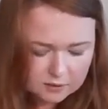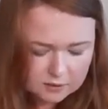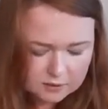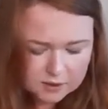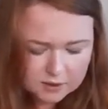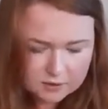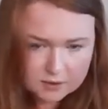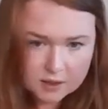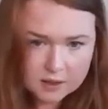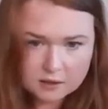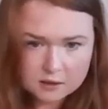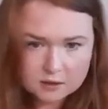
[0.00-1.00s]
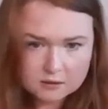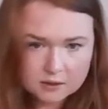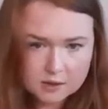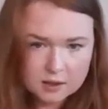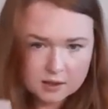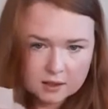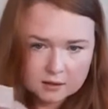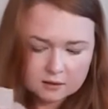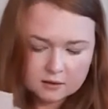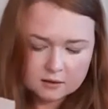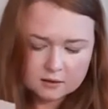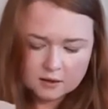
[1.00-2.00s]
sewn the edges or anything,
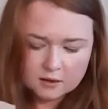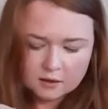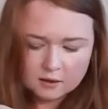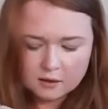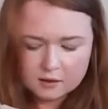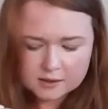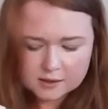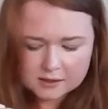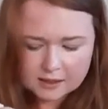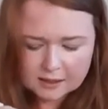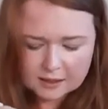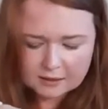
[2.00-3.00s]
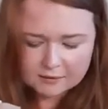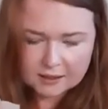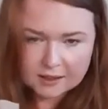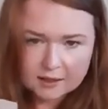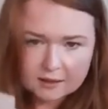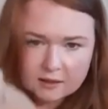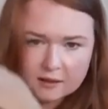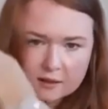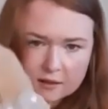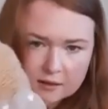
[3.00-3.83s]
just because I kind of like the